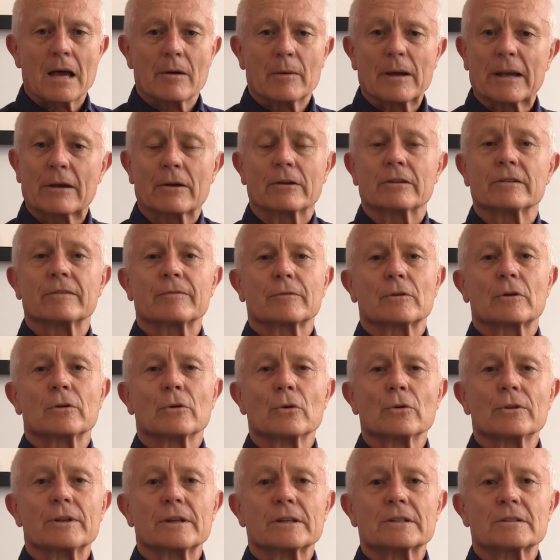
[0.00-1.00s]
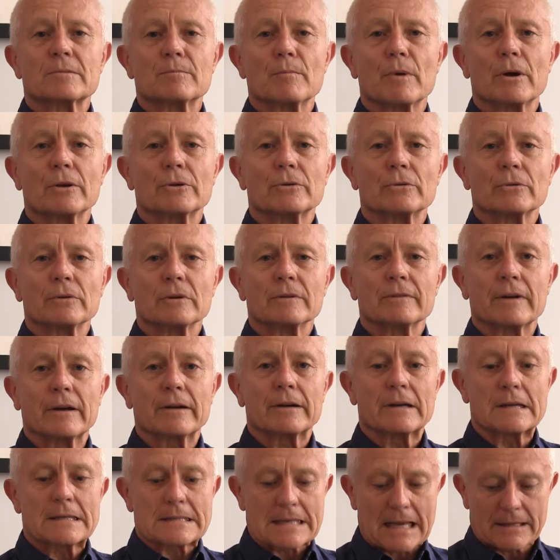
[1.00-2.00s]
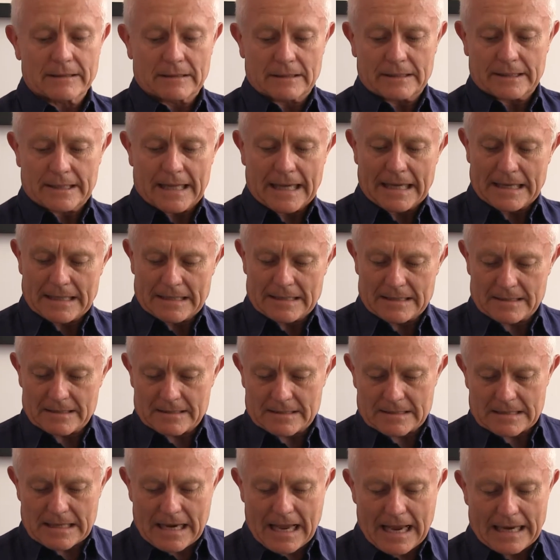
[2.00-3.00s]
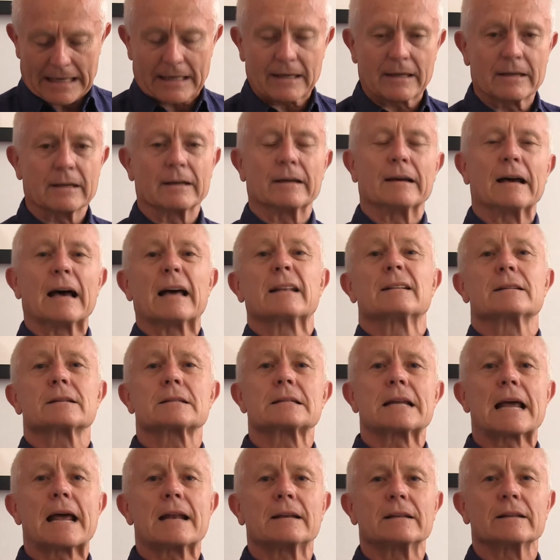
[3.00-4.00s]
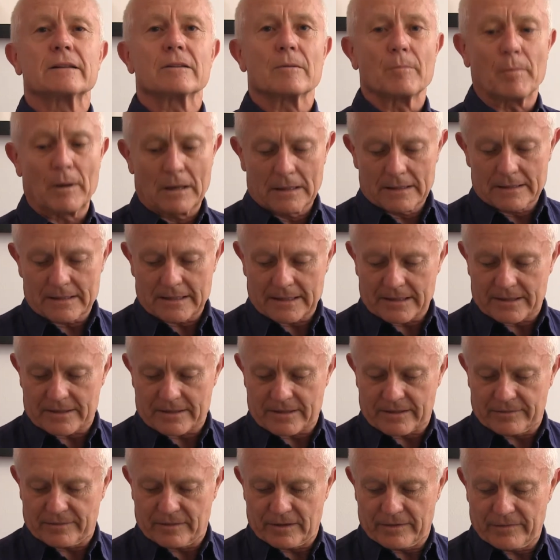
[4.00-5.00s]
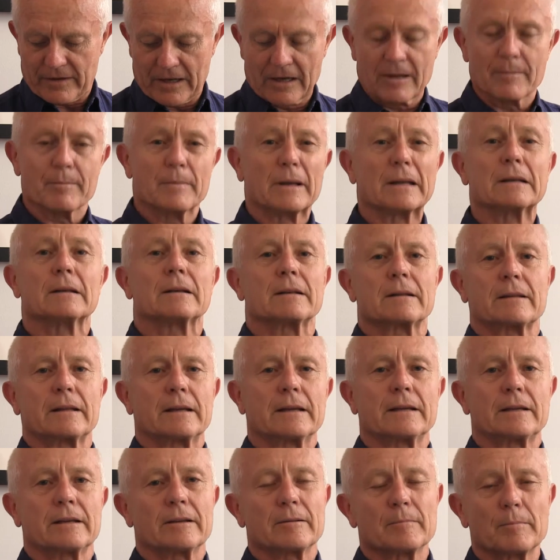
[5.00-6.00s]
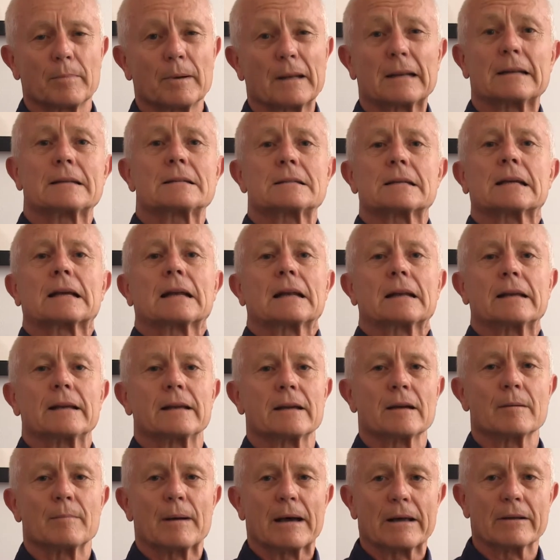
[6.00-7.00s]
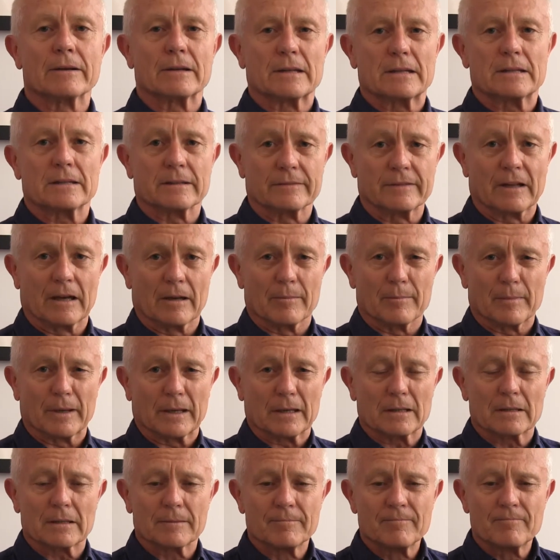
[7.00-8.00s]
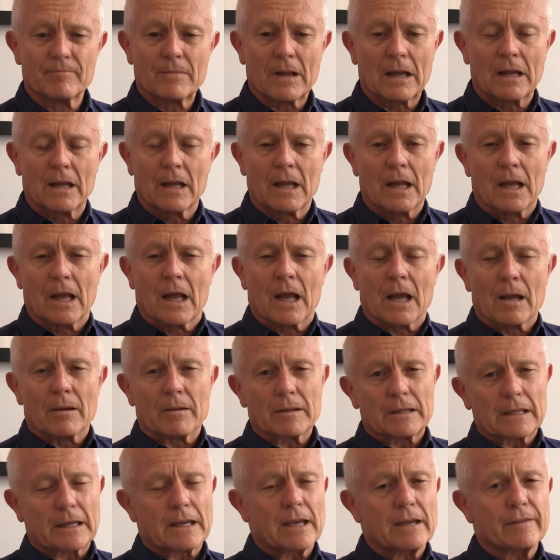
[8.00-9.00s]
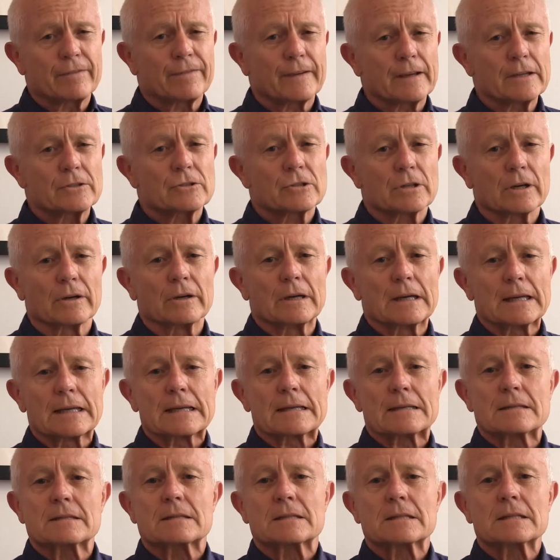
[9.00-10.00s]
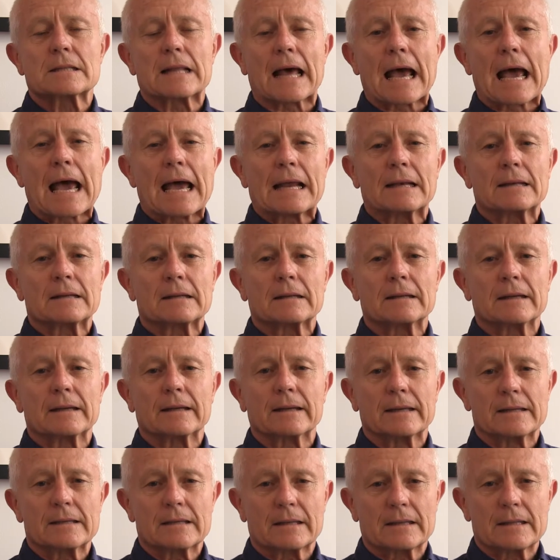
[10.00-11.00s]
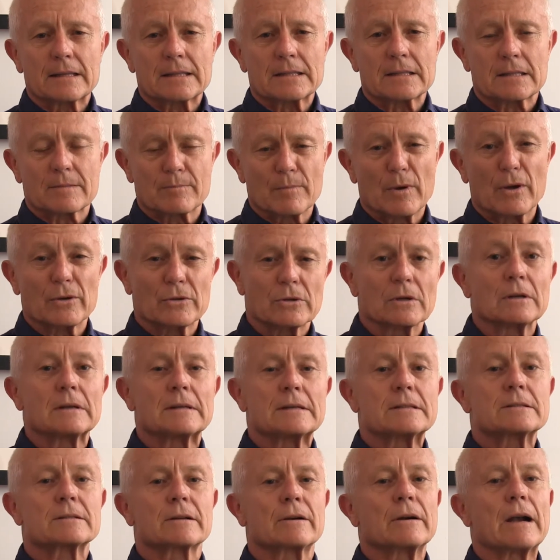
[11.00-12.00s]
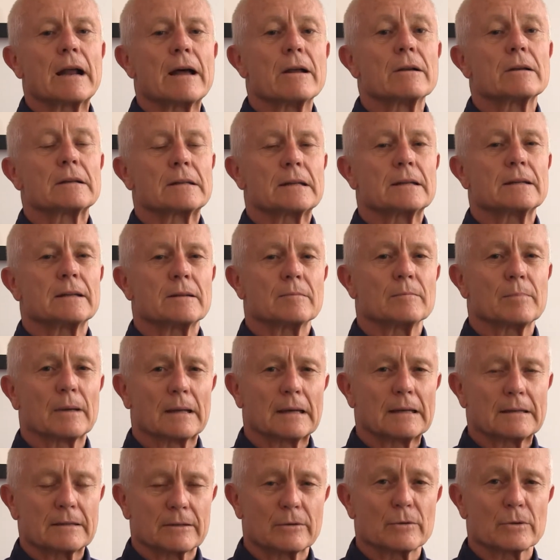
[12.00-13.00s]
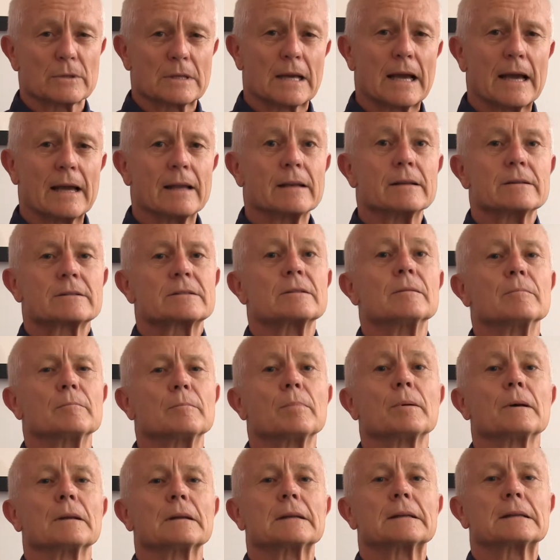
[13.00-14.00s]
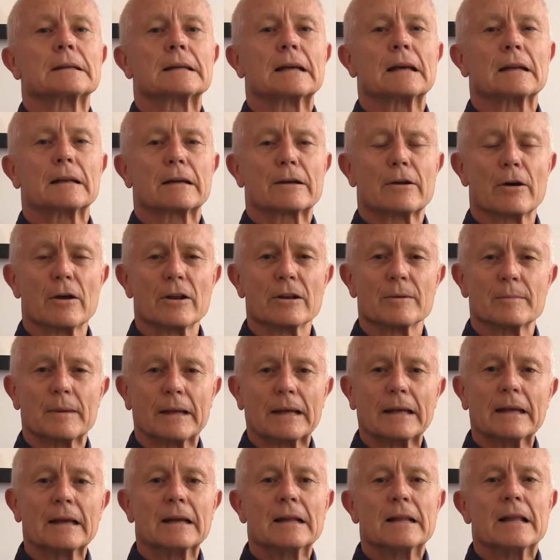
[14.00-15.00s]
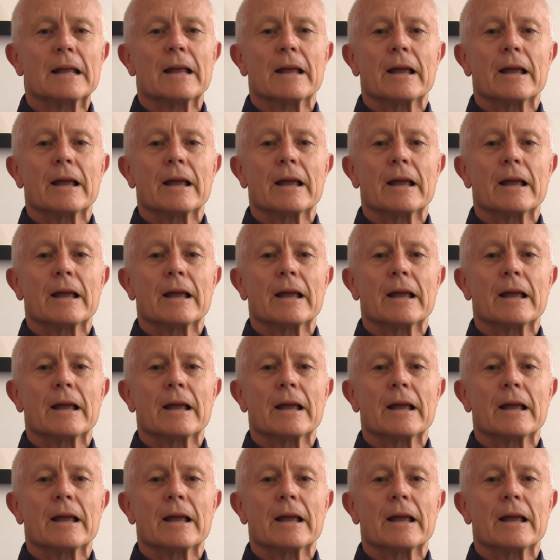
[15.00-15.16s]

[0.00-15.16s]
We could have called this module various other things like understanding the politics of development, thinking politically about development. But the key feature is that this module is grounded in political science and political economy,